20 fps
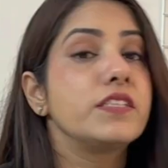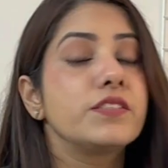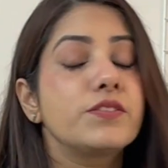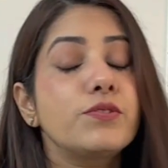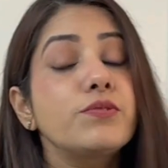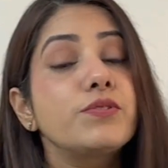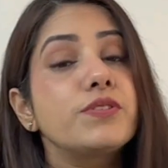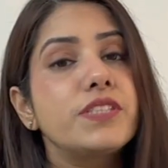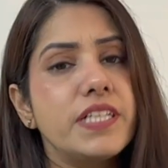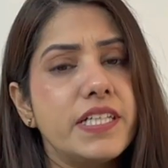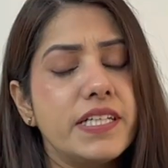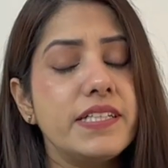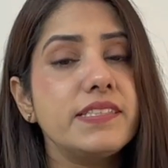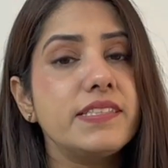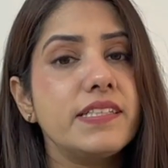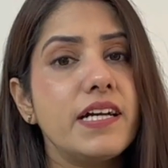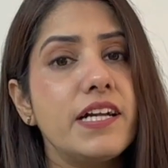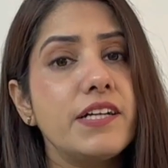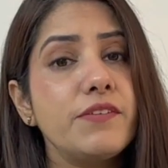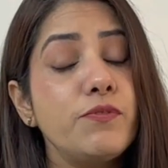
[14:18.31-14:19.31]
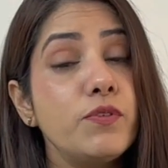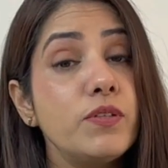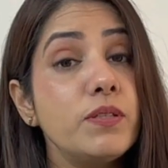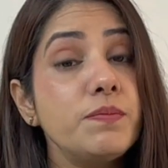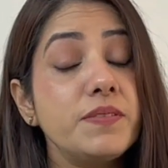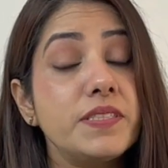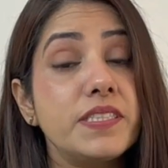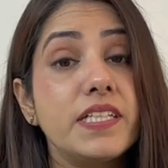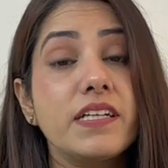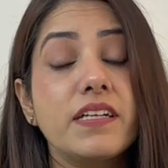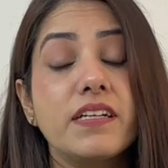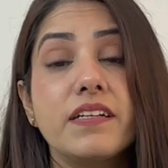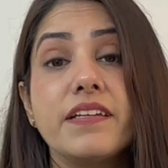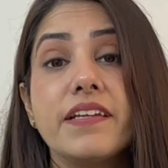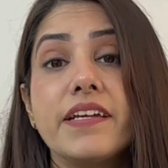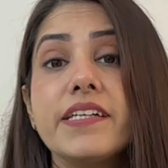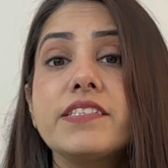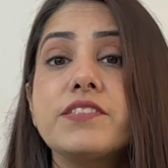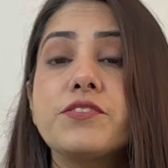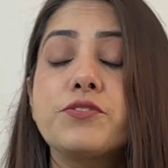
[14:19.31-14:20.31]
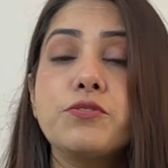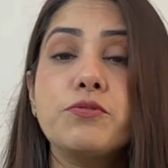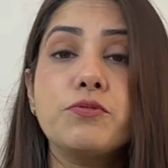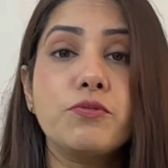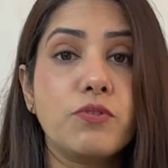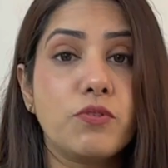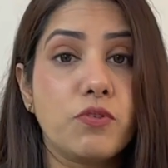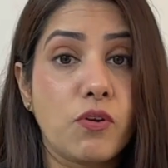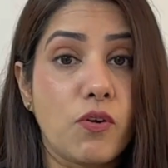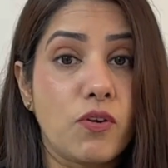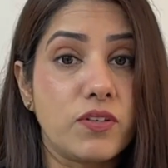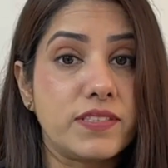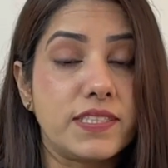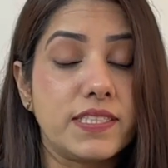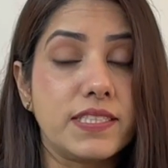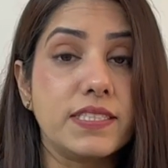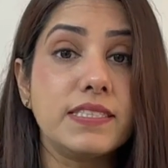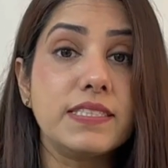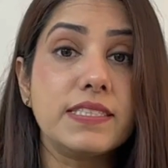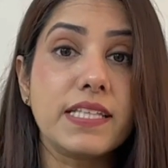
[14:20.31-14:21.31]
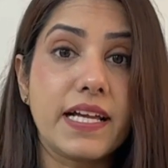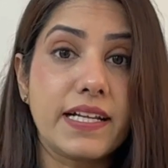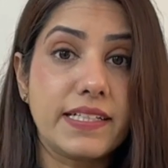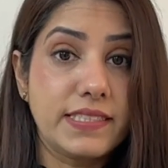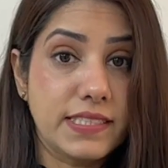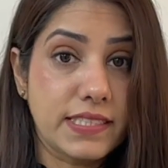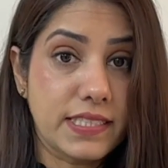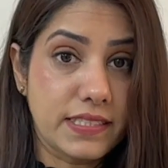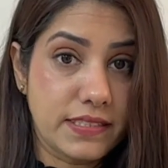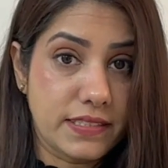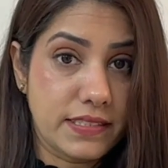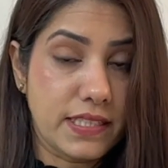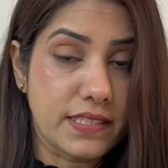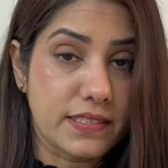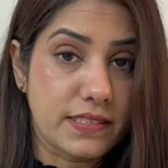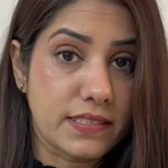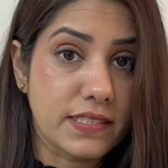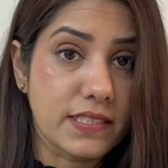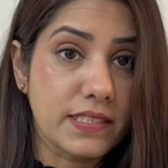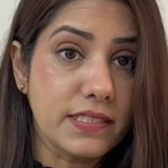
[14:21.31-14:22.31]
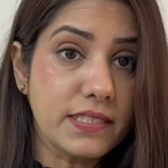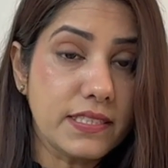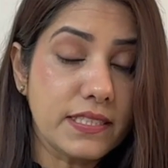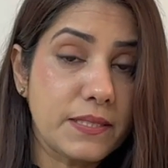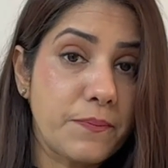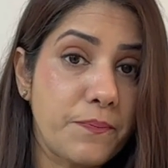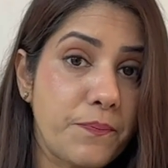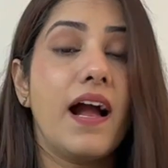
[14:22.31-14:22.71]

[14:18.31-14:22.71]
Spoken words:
So these adverbs, they connect to clauses and sentences